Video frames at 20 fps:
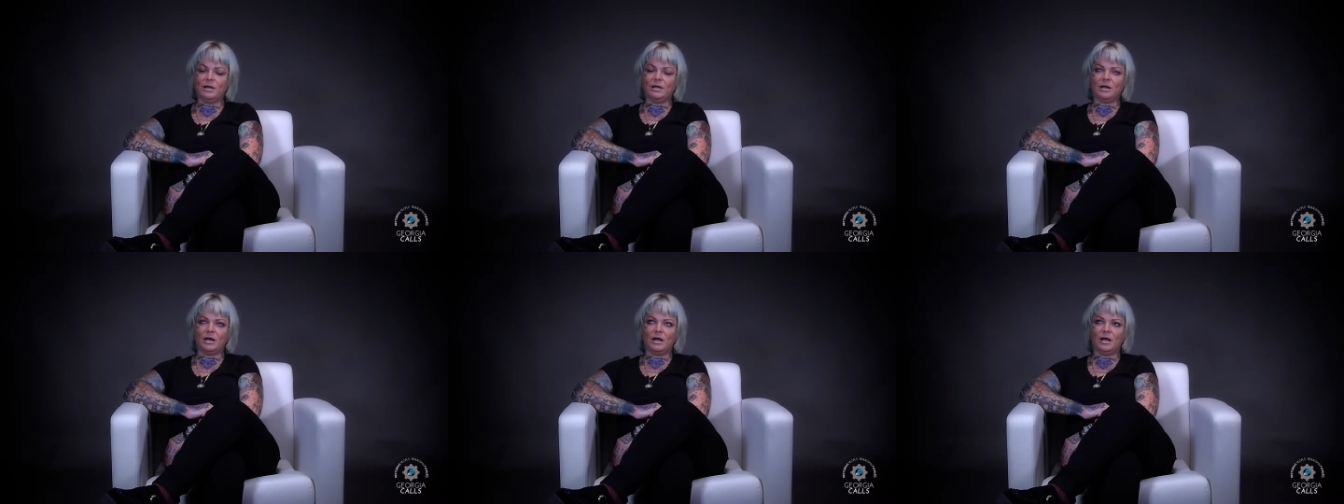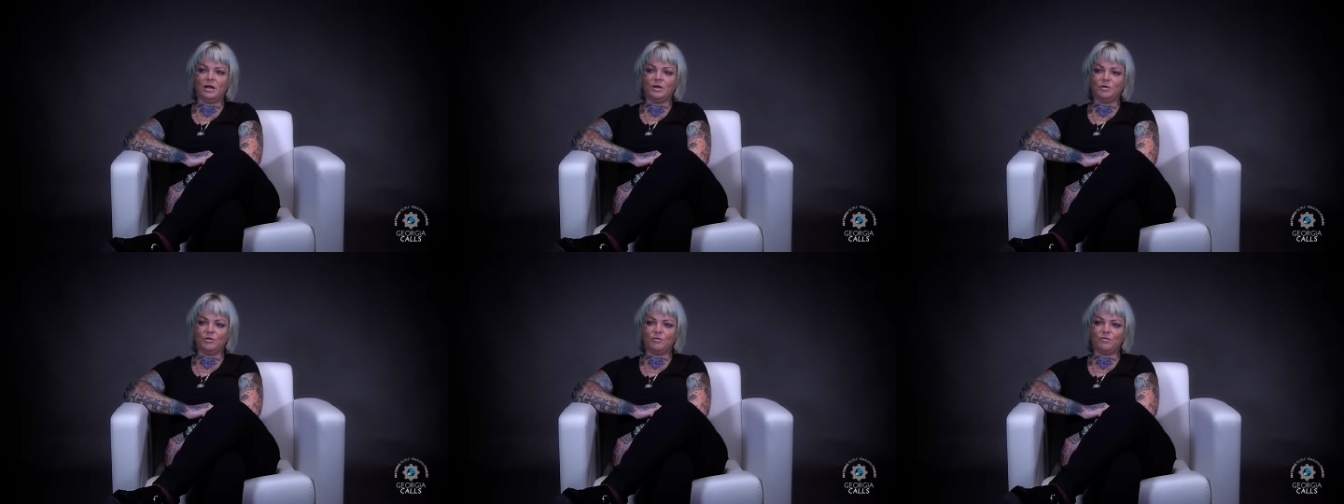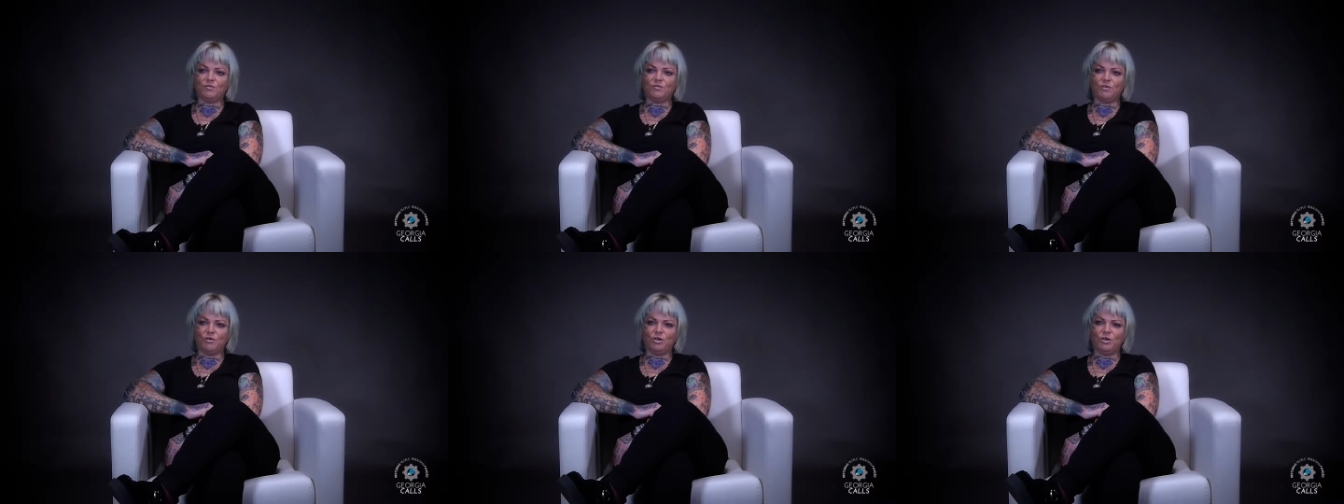but i
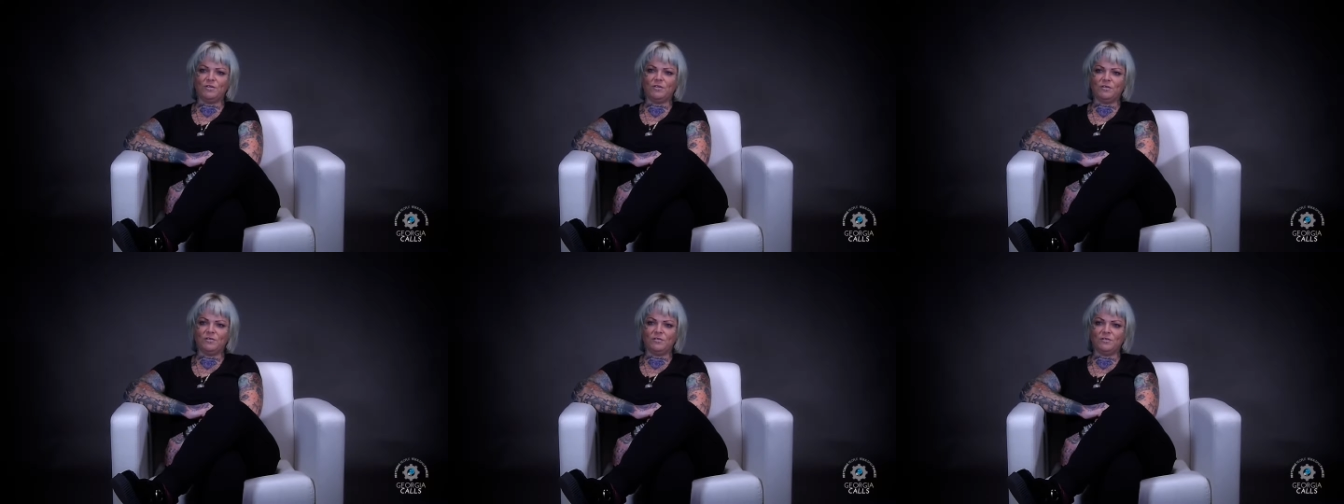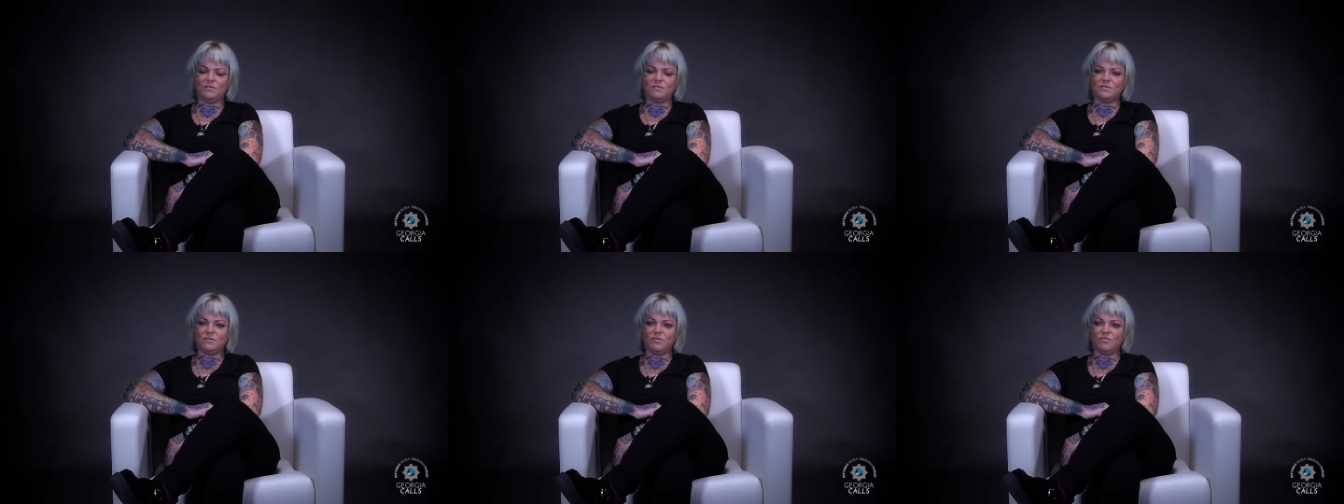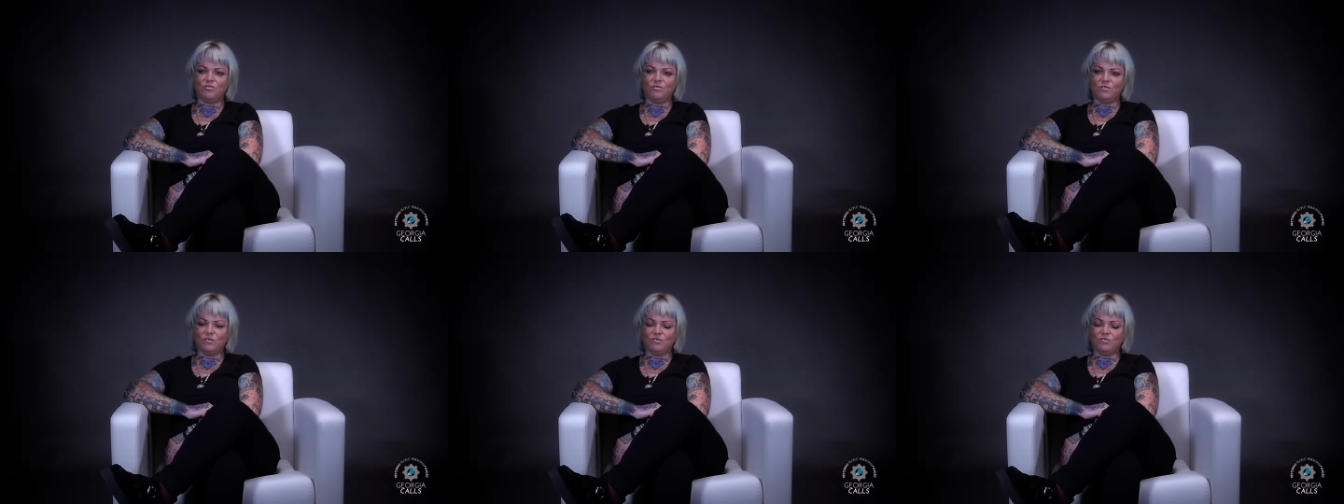understood the
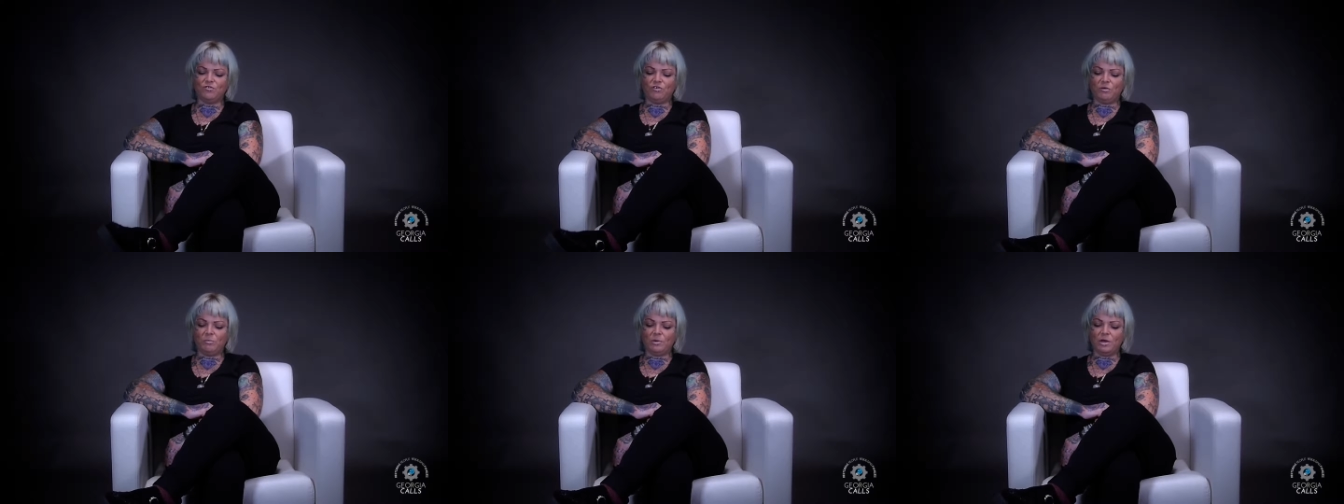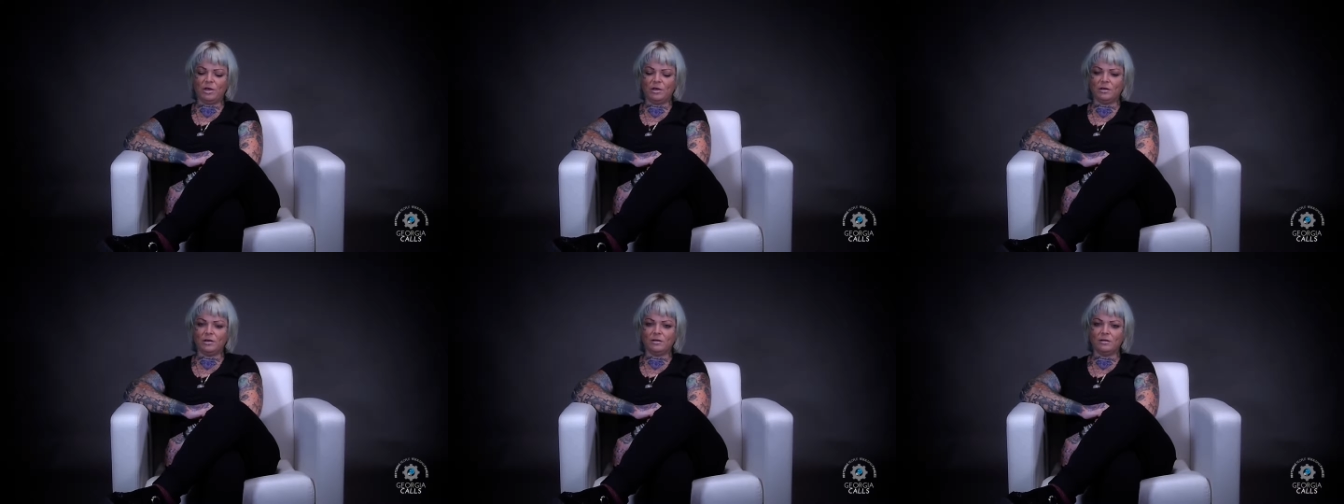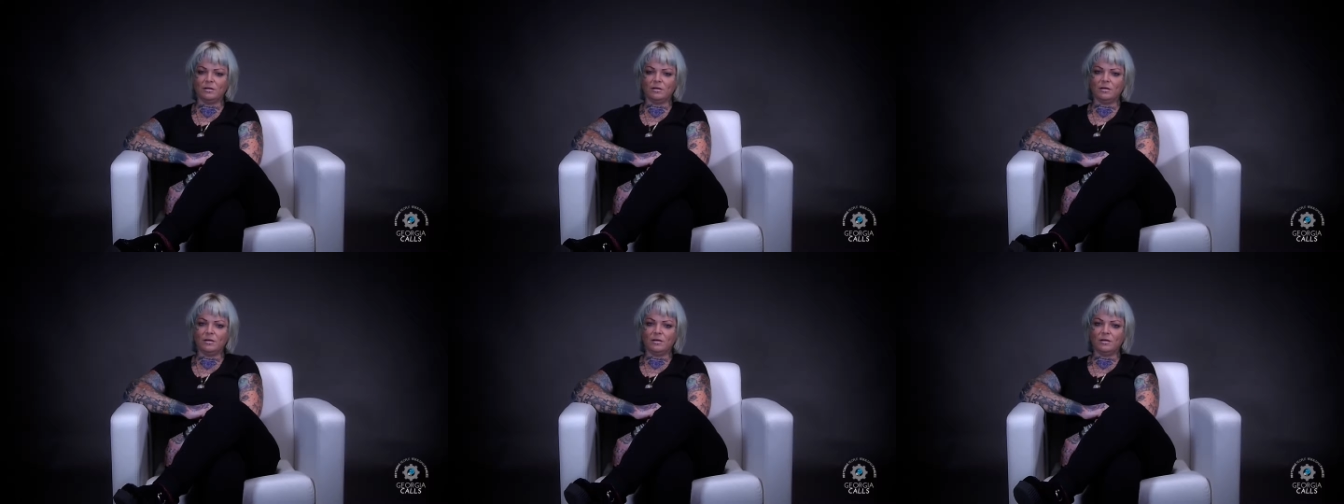decision that she
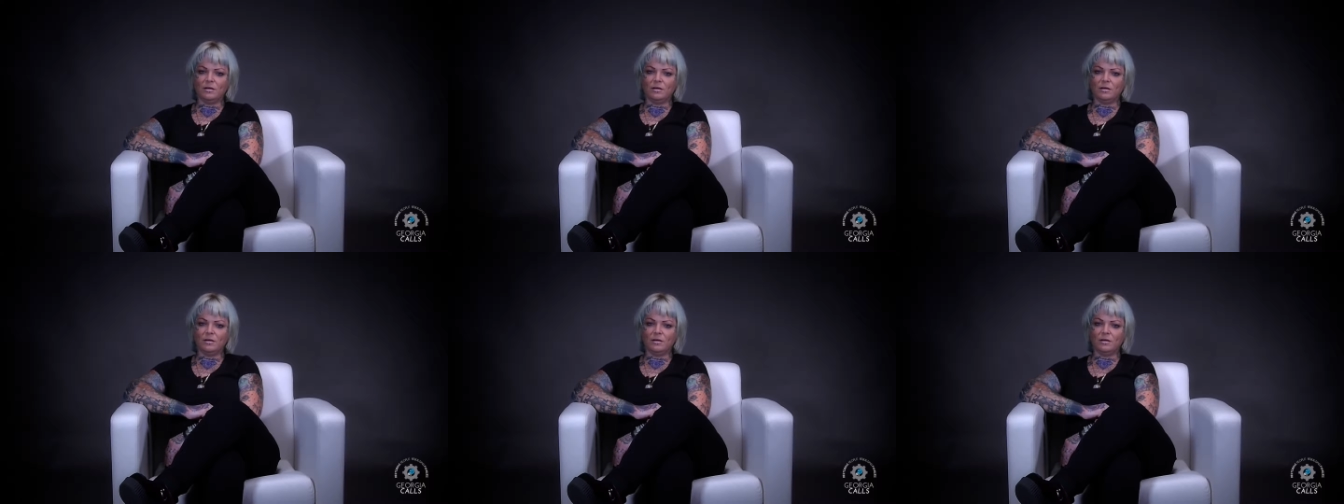made